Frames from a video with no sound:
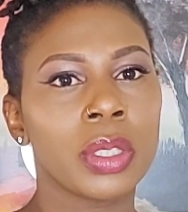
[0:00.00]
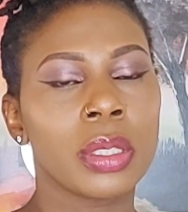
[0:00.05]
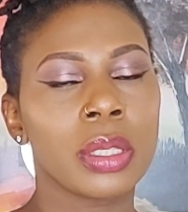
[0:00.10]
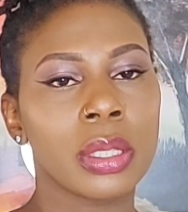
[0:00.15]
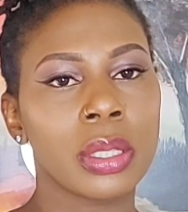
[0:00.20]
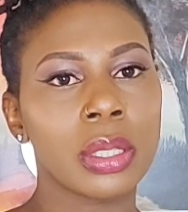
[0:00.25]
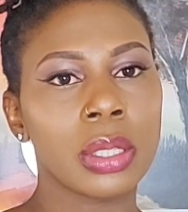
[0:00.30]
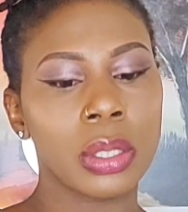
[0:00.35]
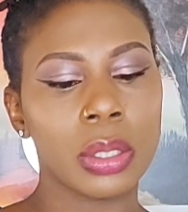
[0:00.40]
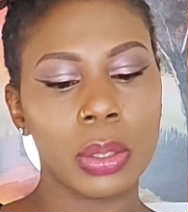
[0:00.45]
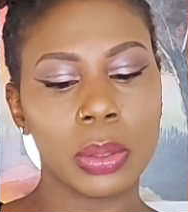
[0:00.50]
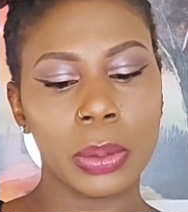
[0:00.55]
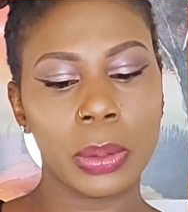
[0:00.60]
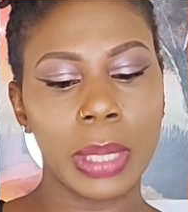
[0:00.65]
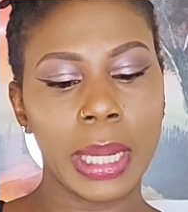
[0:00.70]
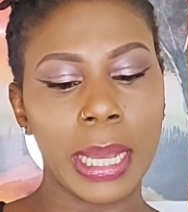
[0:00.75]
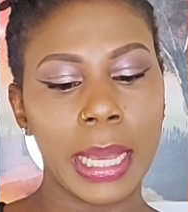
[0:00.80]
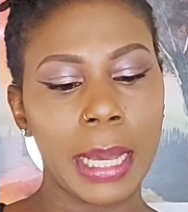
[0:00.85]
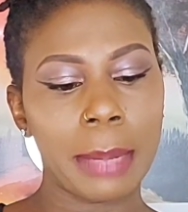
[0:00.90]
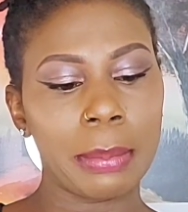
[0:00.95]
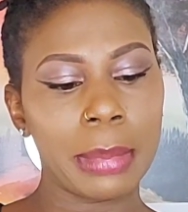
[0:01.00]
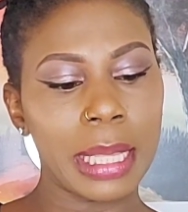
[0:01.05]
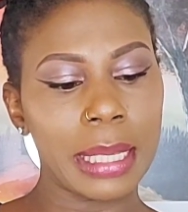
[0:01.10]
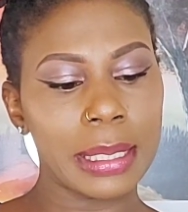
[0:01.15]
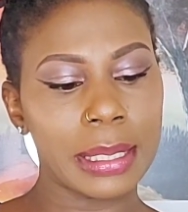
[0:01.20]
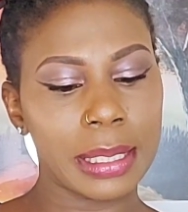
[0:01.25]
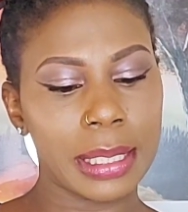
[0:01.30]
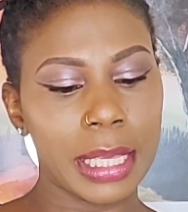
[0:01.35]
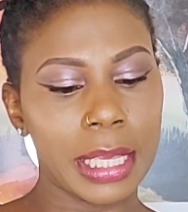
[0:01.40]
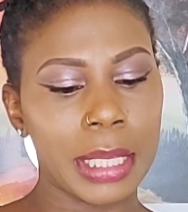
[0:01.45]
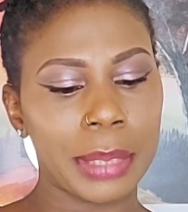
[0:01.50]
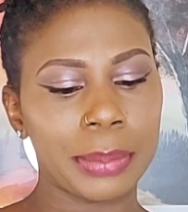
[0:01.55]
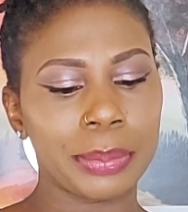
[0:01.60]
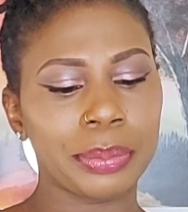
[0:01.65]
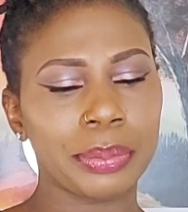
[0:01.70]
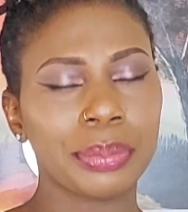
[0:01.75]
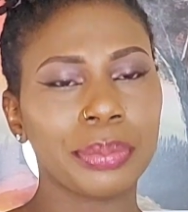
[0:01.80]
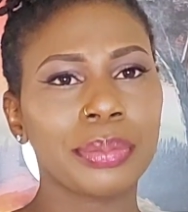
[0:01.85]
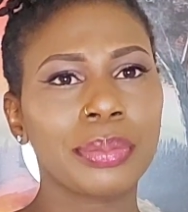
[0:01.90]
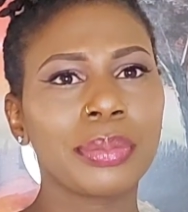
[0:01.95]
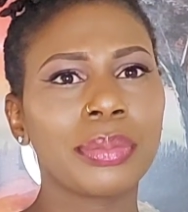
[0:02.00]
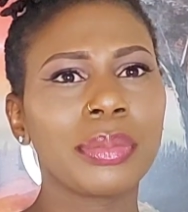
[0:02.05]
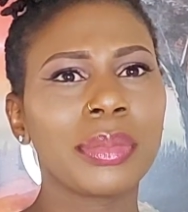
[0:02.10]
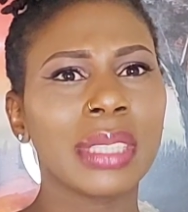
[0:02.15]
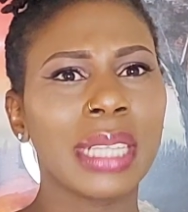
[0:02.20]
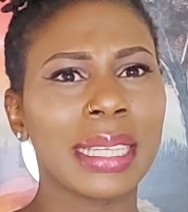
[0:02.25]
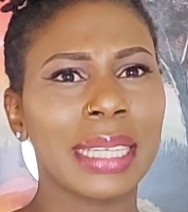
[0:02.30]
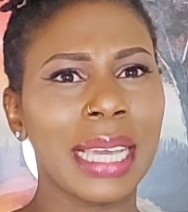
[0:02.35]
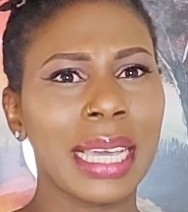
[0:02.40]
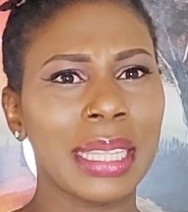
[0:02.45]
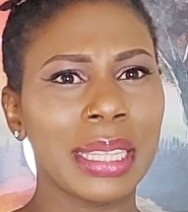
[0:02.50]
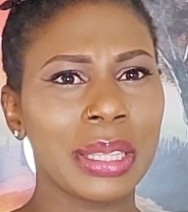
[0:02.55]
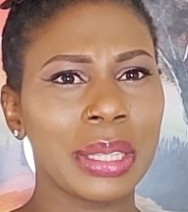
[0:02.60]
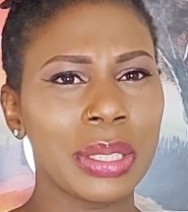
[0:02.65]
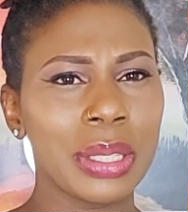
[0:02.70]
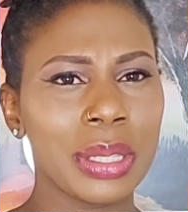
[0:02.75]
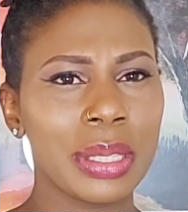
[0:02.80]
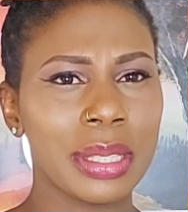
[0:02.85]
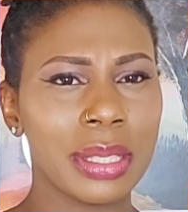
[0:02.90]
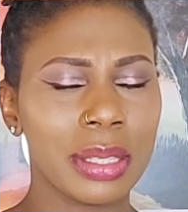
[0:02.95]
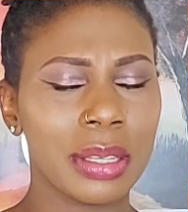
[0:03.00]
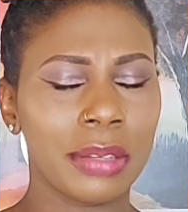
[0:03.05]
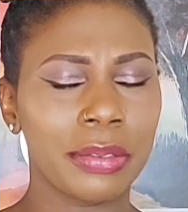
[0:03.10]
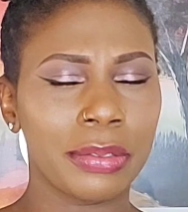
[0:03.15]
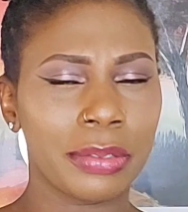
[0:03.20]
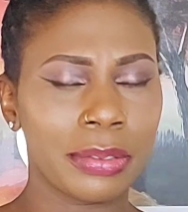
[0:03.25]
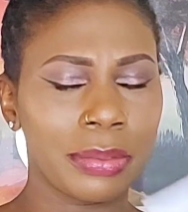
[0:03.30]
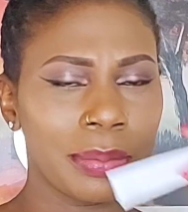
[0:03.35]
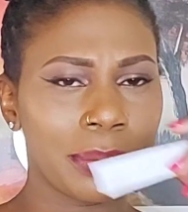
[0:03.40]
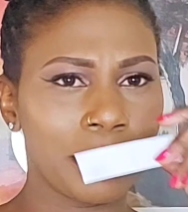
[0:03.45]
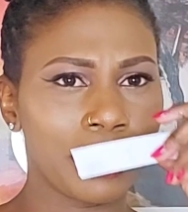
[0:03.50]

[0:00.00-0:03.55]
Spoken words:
So let's see. I get notes of